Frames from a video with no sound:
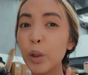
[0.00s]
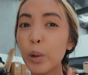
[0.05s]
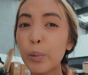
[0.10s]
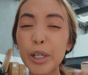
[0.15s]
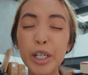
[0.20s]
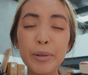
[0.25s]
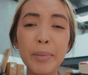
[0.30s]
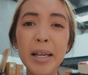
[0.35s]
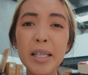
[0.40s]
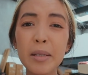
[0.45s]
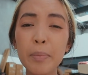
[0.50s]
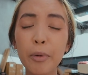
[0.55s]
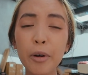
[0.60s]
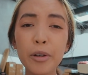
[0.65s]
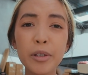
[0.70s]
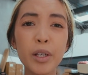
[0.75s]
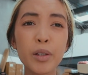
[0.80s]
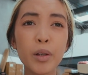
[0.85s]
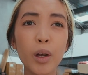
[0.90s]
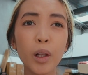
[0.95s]
which makes the
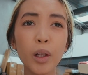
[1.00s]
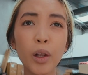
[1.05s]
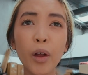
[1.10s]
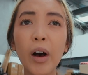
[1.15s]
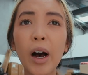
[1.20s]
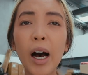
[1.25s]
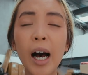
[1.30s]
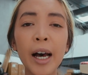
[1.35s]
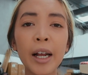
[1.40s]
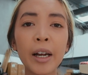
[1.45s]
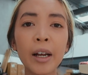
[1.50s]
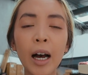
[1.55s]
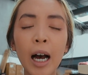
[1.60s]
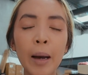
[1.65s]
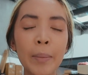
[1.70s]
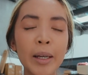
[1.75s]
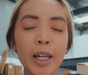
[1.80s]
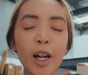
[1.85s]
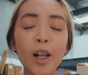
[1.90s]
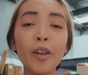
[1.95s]
process a lot harder,
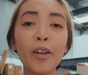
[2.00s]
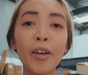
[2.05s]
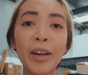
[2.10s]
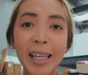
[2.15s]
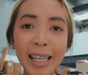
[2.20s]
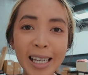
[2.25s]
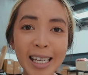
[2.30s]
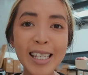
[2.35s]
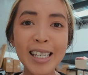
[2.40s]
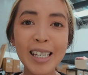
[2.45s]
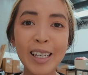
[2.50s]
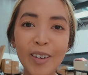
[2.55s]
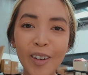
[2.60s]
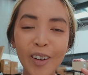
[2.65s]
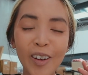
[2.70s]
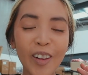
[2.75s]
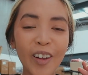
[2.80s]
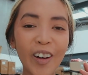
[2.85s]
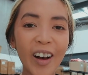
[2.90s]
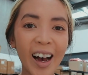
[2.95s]
I mean a lot easier,
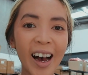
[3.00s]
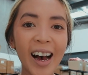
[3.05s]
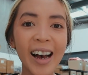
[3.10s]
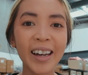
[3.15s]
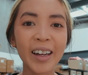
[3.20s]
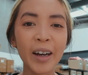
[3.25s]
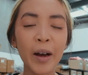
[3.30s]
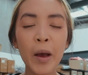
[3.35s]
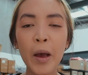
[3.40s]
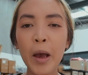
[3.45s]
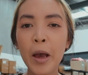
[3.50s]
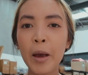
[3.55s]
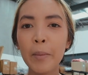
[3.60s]
not a lot harder,